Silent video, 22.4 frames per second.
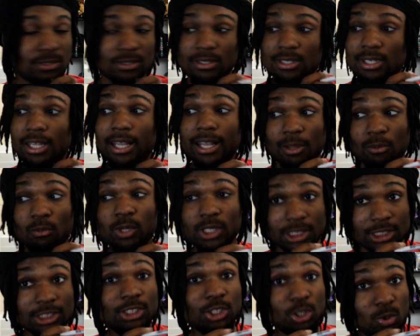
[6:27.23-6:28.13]
which is
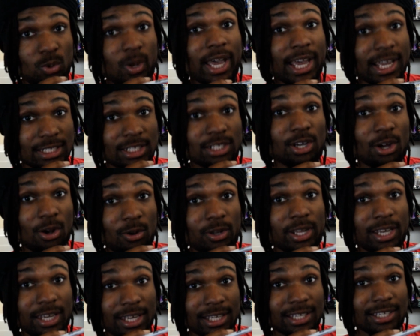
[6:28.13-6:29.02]
you as the goalie,
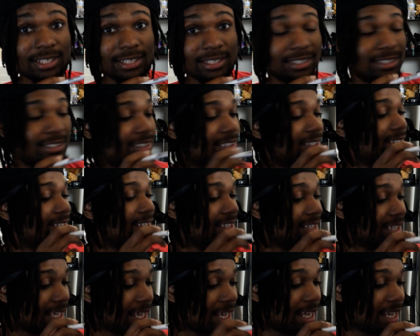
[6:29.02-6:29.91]
nigga.
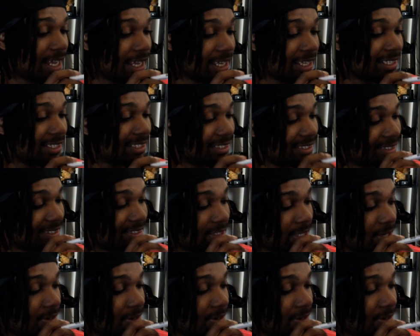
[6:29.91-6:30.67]
All right, so